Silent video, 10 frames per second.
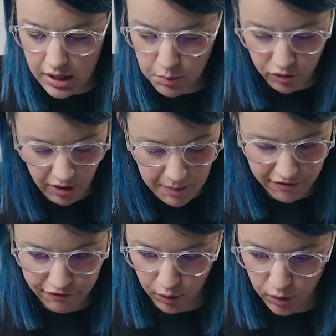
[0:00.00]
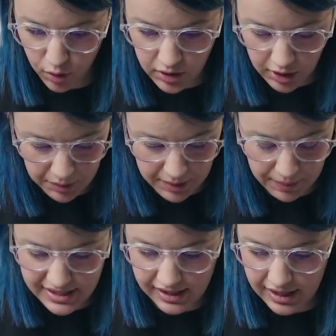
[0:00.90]
I'm gonna move up my photo a little
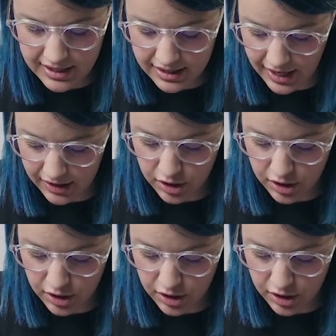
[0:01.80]
bit by selecting that.